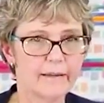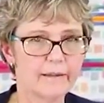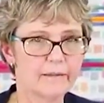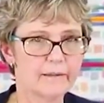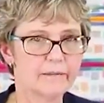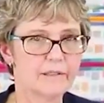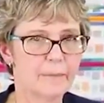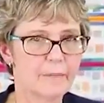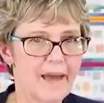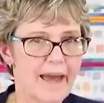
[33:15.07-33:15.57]

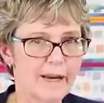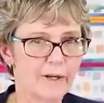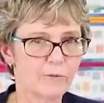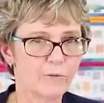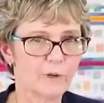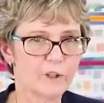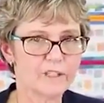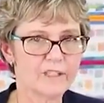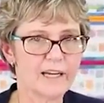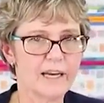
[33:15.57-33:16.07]
the pattern
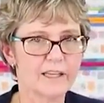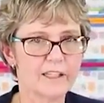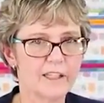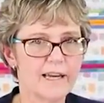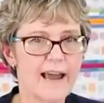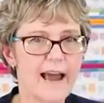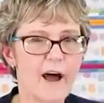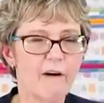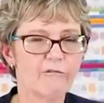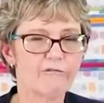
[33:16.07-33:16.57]
will tell you
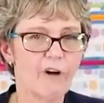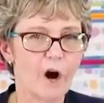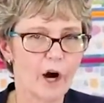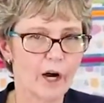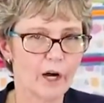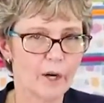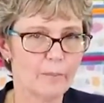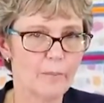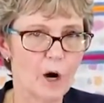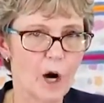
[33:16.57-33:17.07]
how
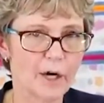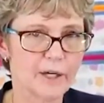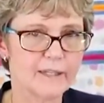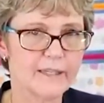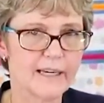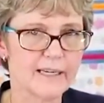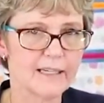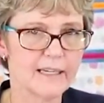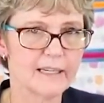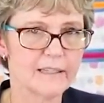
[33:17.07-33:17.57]
far apart
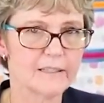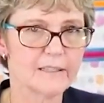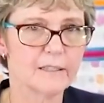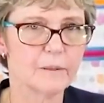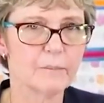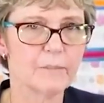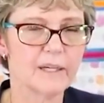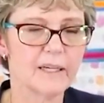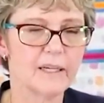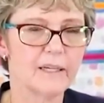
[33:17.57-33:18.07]
they need to
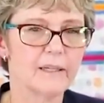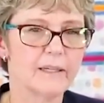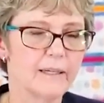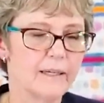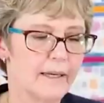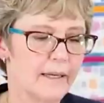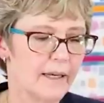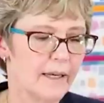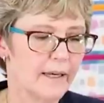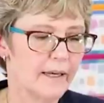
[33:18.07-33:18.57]
be.
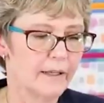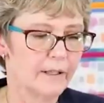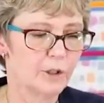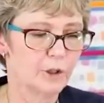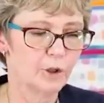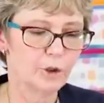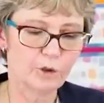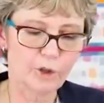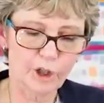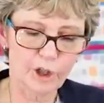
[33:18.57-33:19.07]

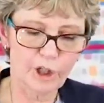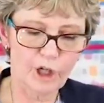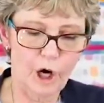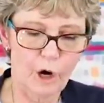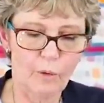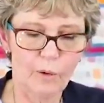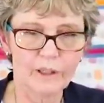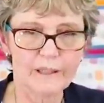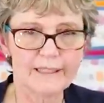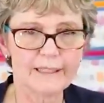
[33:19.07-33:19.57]
You could
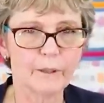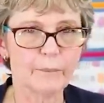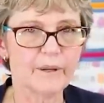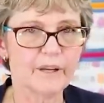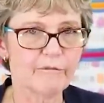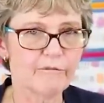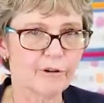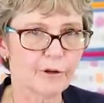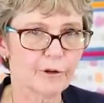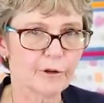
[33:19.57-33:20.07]
go a little
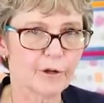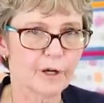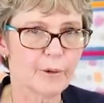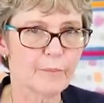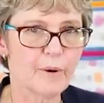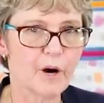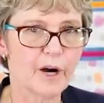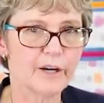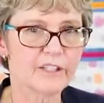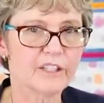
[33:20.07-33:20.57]
bit further
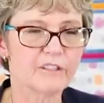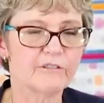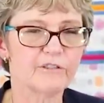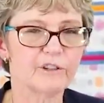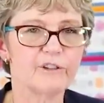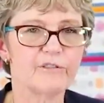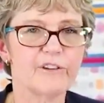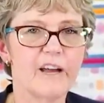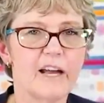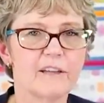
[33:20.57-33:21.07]
apart if
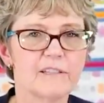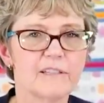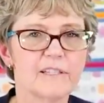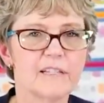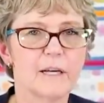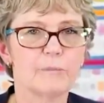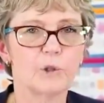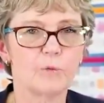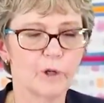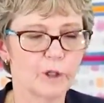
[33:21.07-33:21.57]
you found
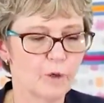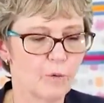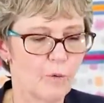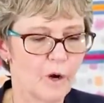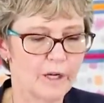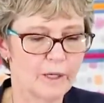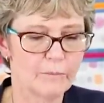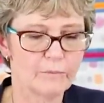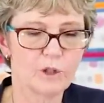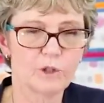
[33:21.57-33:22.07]
some. You wouldn't
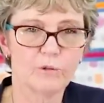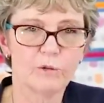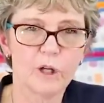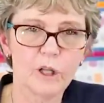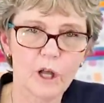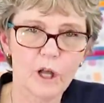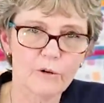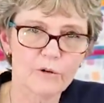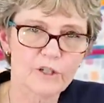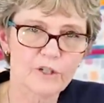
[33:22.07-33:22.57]
want them too
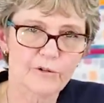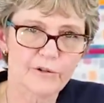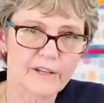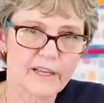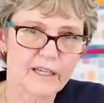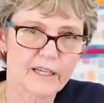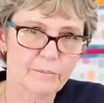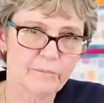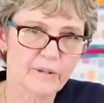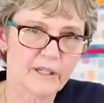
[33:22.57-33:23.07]
close or
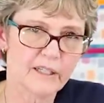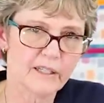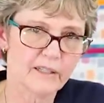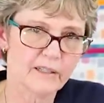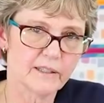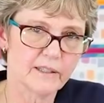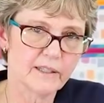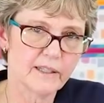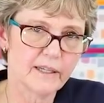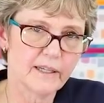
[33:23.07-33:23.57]
they'd
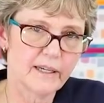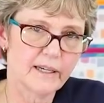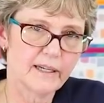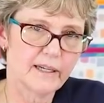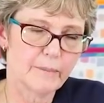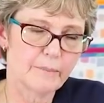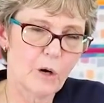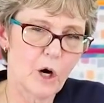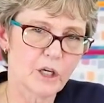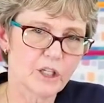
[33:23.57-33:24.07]
be
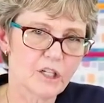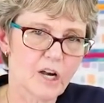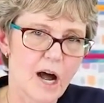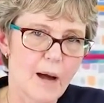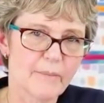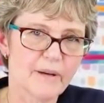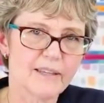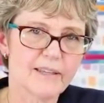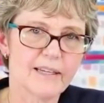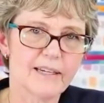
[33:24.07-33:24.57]
um, on
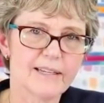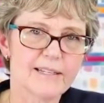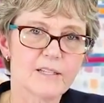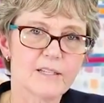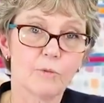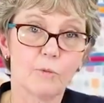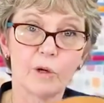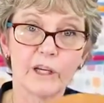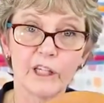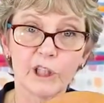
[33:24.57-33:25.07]
top of
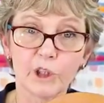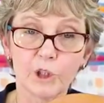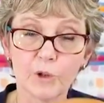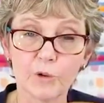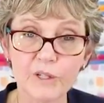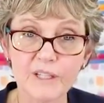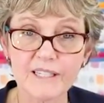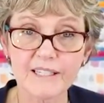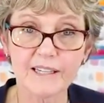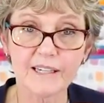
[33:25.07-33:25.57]
this. We
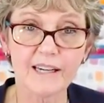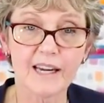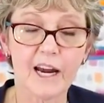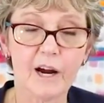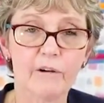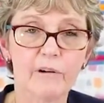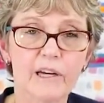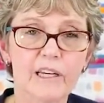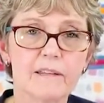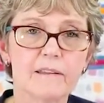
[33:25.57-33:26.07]
used to
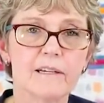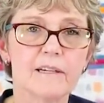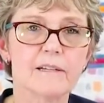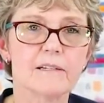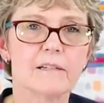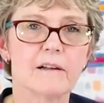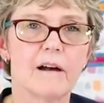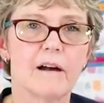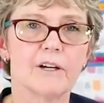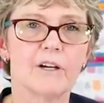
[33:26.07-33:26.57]
carry
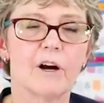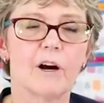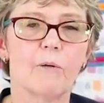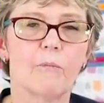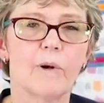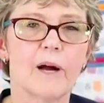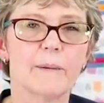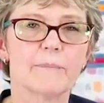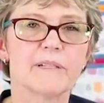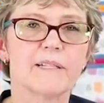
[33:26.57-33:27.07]
these on our
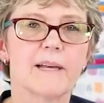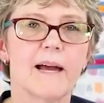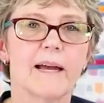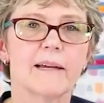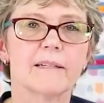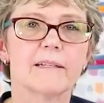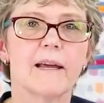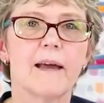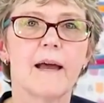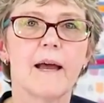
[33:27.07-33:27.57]

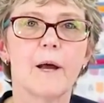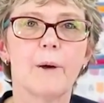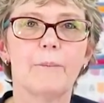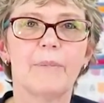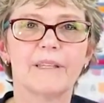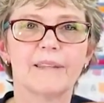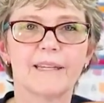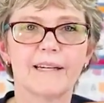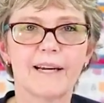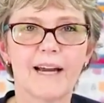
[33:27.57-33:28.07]
website,
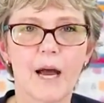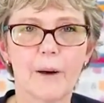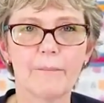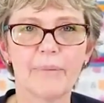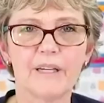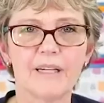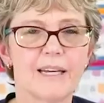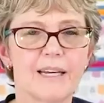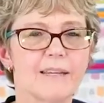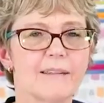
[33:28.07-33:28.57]
but the
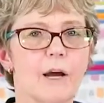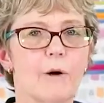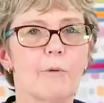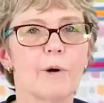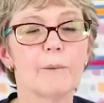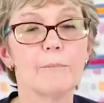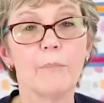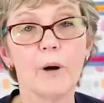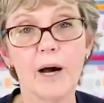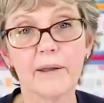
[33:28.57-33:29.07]
company that
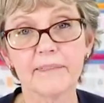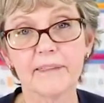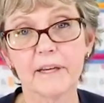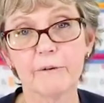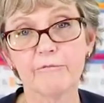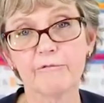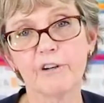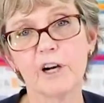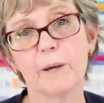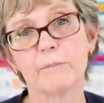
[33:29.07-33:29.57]
we bought
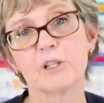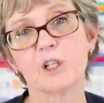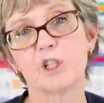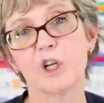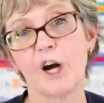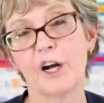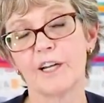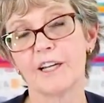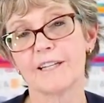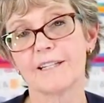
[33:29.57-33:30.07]
them from
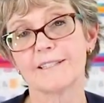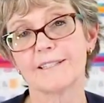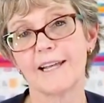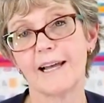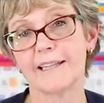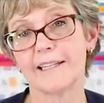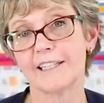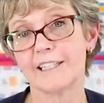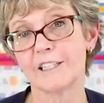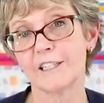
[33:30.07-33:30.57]
started
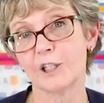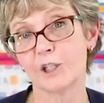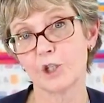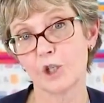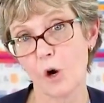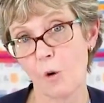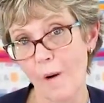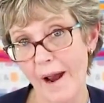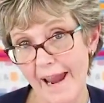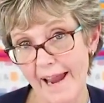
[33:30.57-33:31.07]
selling to
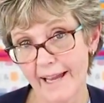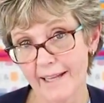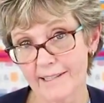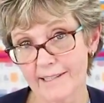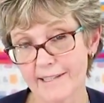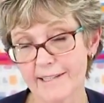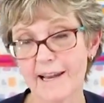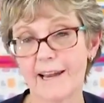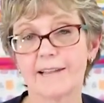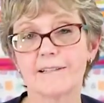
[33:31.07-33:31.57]

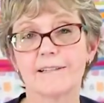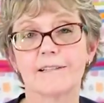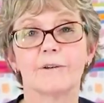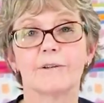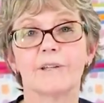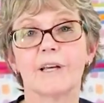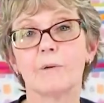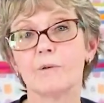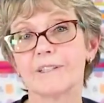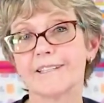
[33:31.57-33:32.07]
Joann's, and so
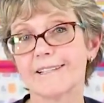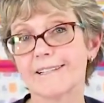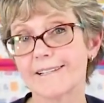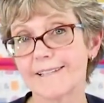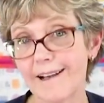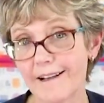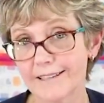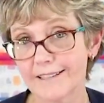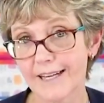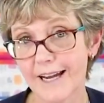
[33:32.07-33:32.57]
they wouldn't
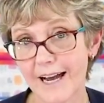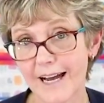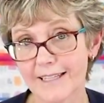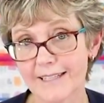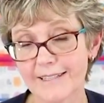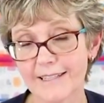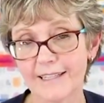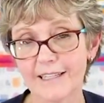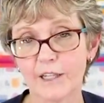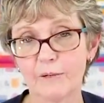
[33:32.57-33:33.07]
sell to
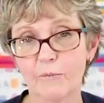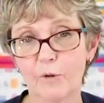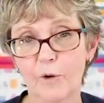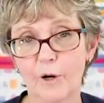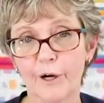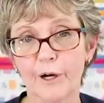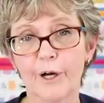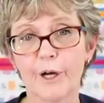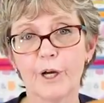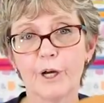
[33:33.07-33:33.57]
us
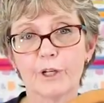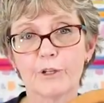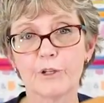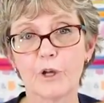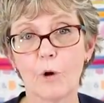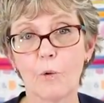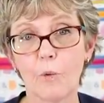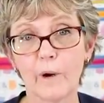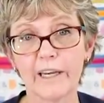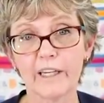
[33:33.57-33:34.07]
anymore.
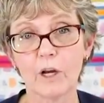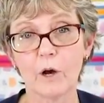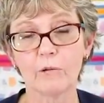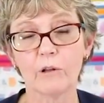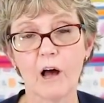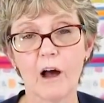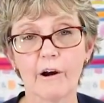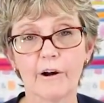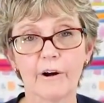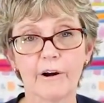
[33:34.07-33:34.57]
So we no
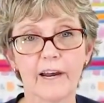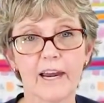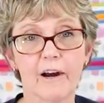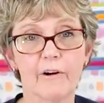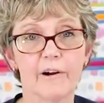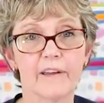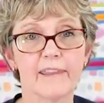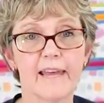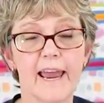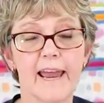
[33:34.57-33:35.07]
longer
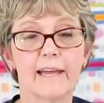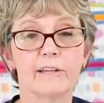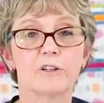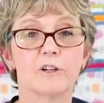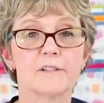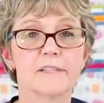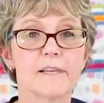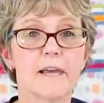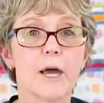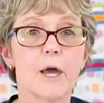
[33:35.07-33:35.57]
carry the
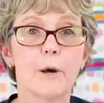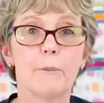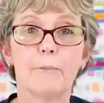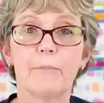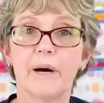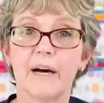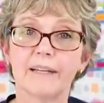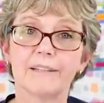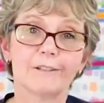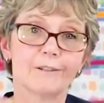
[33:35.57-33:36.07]
handles.
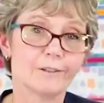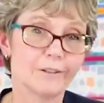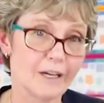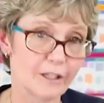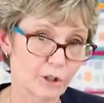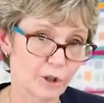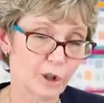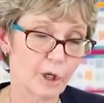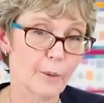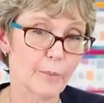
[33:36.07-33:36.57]
But
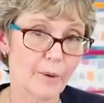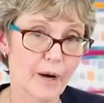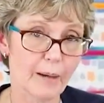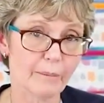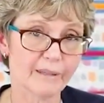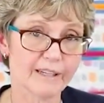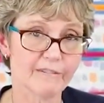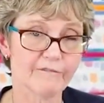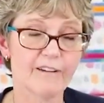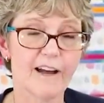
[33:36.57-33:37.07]
you could
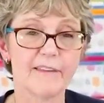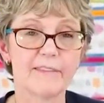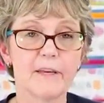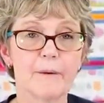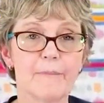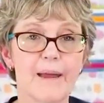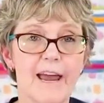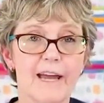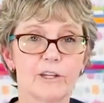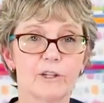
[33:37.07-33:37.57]
probably find
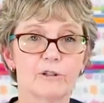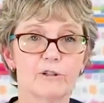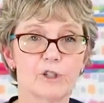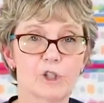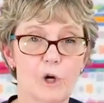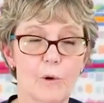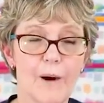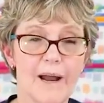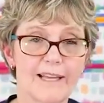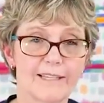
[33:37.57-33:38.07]
them at your
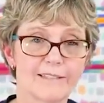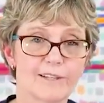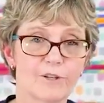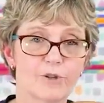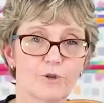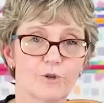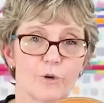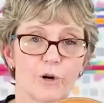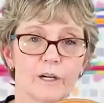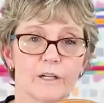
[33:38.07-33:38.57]
Joann's
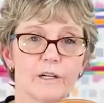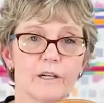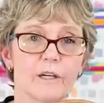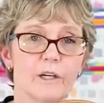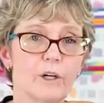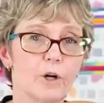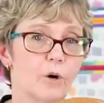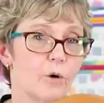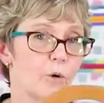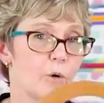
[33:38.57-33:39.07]
store,
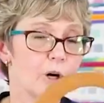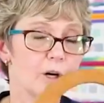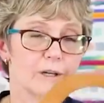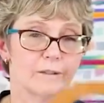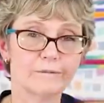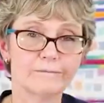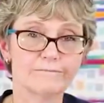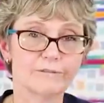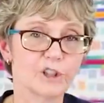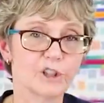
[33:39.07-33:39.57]

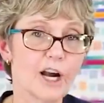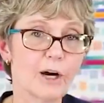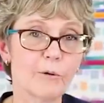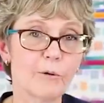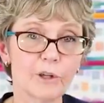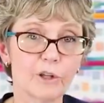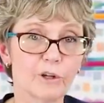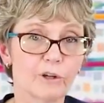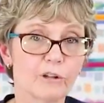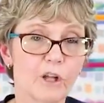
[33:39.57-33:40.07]
or check
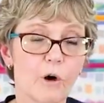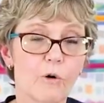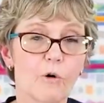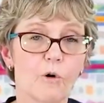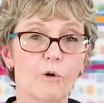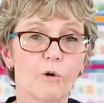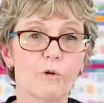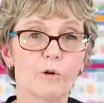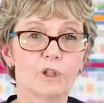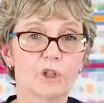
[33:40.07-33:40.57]
with your
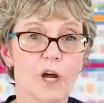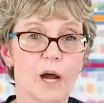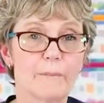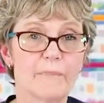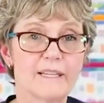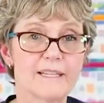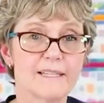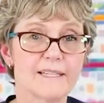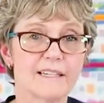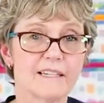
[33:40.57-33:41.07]
local quilt shop
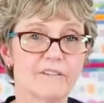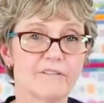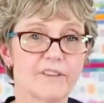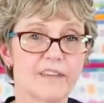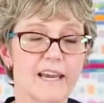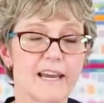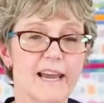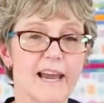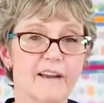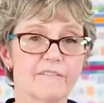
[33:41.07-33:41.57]
and see if
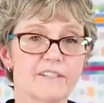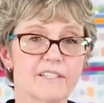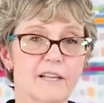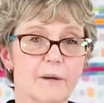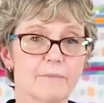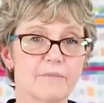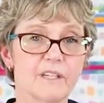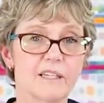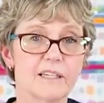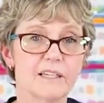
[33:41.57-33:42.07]
they have
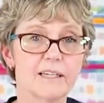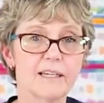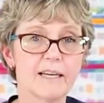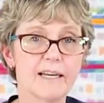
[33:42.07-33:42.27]
something.